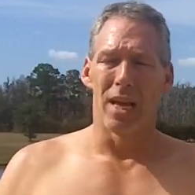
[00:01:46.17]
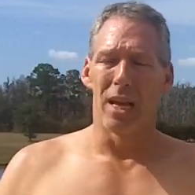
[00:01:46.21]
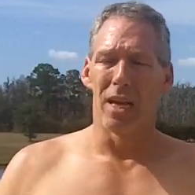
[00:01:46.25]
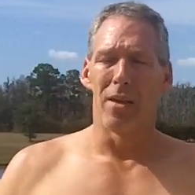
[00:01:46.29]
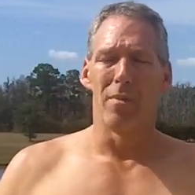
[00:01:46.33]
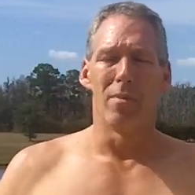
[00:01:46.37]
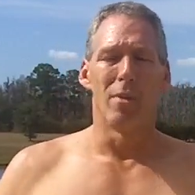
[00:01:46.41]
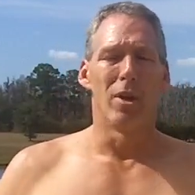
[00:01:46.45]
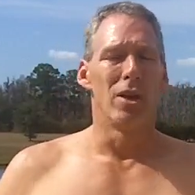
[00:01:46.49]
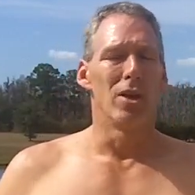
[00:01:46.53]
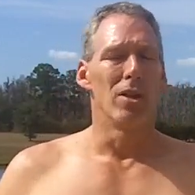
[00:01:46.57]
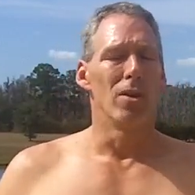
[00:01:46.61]

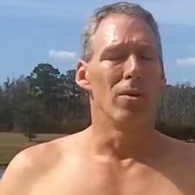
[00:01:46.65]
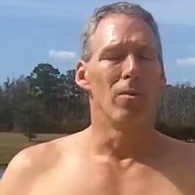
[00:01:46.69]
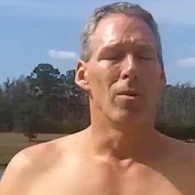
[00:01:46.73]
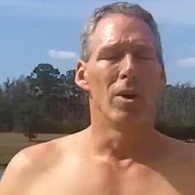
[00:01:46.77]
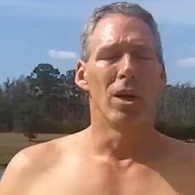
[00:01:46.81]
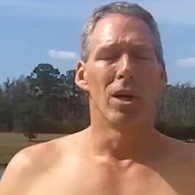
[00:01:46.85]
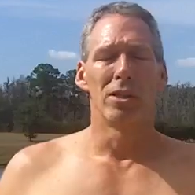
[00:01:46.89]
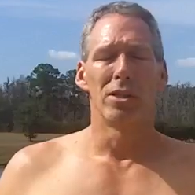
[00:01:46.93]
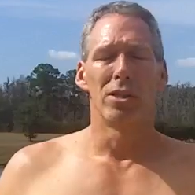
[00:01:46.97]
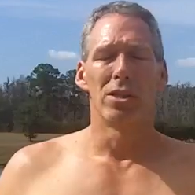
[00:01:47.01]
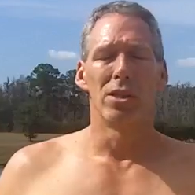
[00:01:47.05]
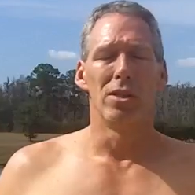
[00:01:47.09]
Anybody that
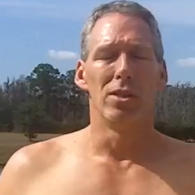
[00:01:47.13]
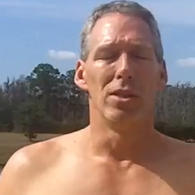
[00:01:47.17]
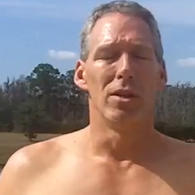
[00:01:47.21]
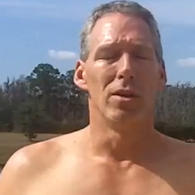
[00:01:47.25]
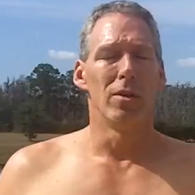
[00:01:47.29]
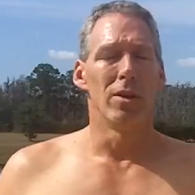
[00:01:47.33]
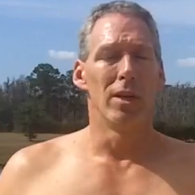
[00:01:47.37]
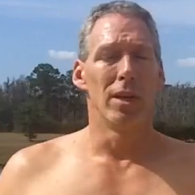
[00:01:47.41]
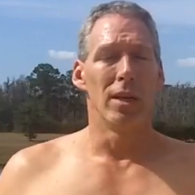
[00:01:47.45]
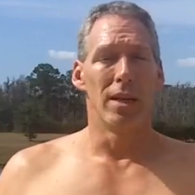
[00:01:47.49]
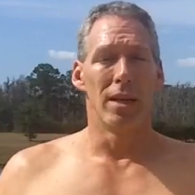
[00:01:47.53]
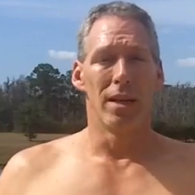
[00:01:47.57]
wants to
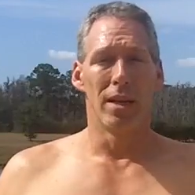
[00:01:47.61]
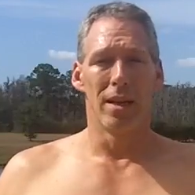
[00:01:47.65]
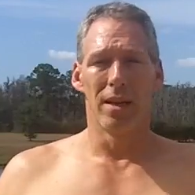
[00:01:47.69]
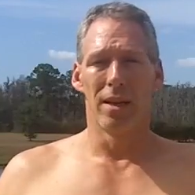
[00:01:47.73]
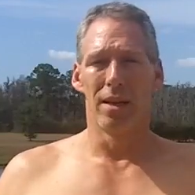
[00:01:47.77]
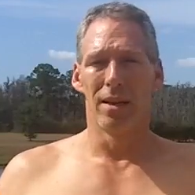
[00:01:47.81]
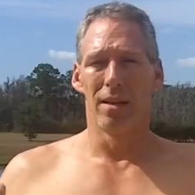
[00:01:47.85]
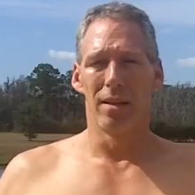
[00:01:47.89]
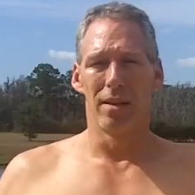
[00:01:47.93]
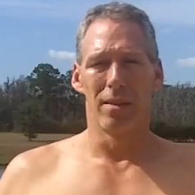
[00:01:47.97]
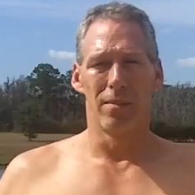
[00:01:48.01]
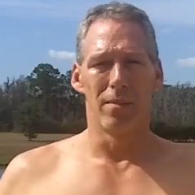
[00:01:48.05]
do it,
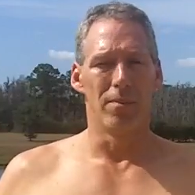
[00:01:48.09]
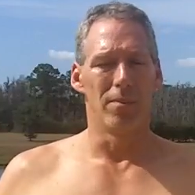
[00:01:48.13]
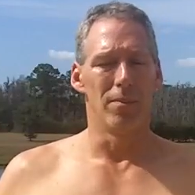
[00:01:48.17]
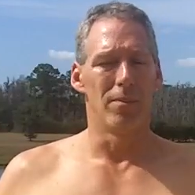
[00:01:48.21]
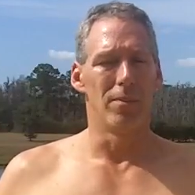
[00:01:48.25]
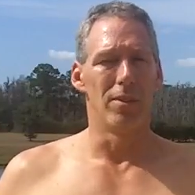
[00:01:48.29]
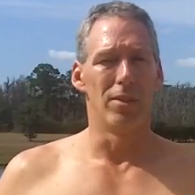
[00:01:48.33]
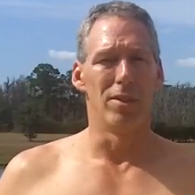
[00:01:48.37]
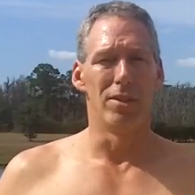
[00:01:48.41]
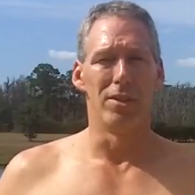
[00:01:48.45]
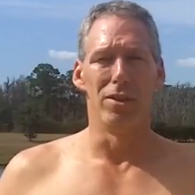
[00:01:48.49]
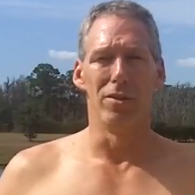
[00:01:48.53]

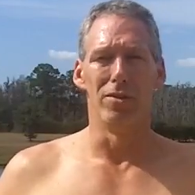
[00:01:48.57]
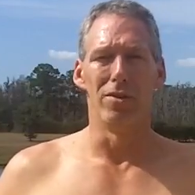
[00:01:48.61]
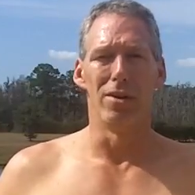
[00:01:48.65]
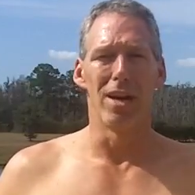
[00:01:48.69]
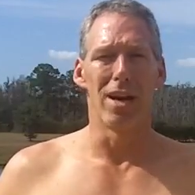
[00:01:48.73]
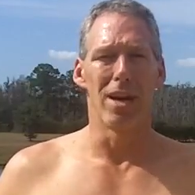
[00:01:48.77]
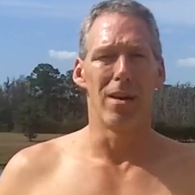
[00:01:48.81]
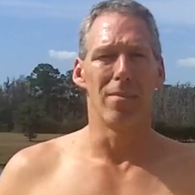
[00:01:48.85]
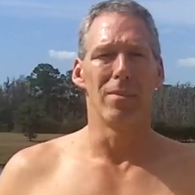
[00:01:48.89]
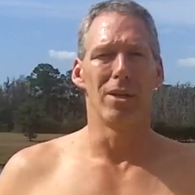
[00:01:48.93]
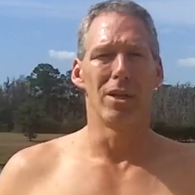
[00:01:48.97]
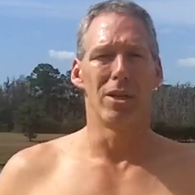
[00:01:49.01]
do
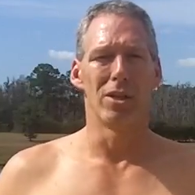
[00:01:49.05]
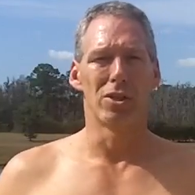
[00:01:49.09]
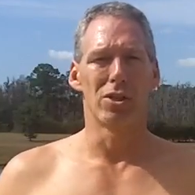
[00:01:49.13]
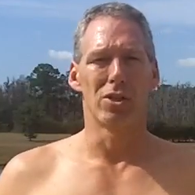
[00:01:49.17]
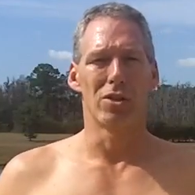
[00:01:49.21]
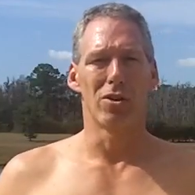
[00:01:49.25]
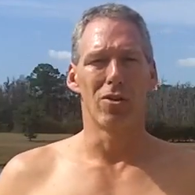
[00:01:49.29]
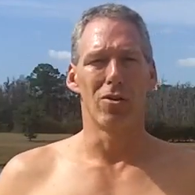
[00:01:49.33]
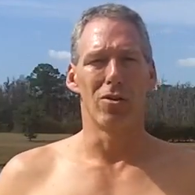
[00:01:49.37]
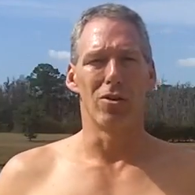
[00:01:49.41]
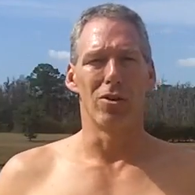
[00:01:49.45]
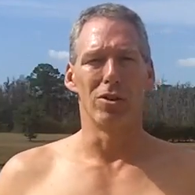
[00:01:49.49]
not be
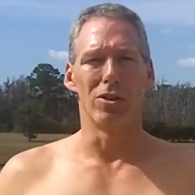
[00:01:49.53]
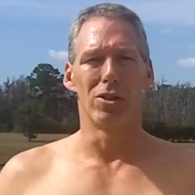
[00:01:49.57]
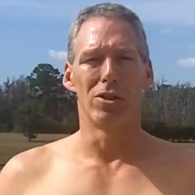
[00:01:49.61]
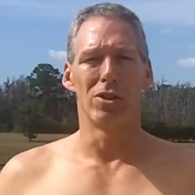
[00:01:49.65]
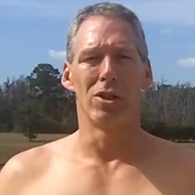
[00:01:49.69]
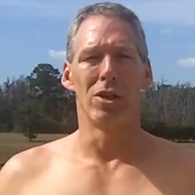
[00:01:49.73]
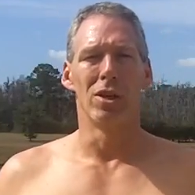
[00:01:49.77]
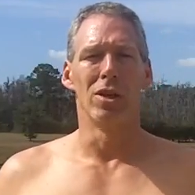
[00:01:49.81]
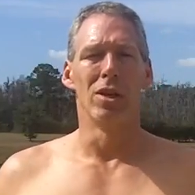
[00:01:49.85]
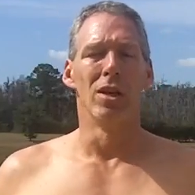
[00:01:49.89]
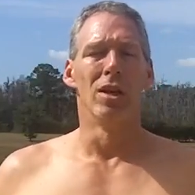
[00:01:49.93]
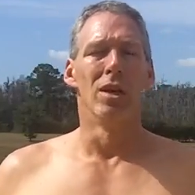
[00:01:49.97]

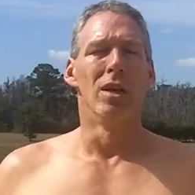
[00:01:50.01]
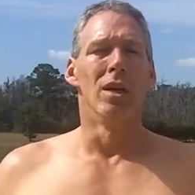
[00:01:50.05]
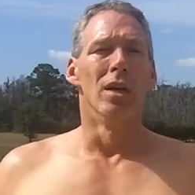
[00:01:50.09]
discouraged.